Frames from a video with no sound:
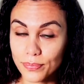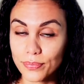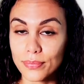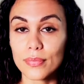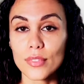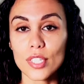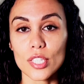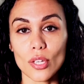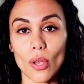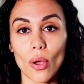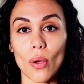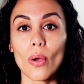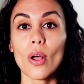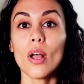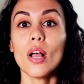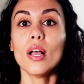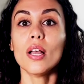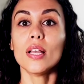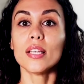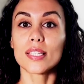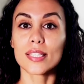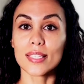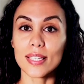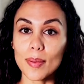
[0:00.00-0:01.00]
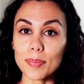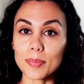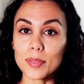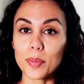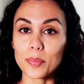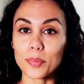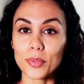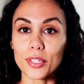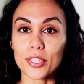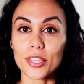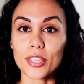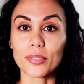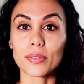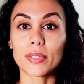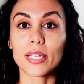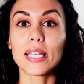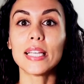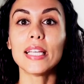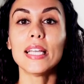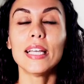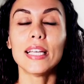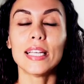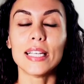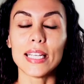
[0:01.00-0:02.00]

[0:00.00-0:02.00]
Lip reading: So step number 3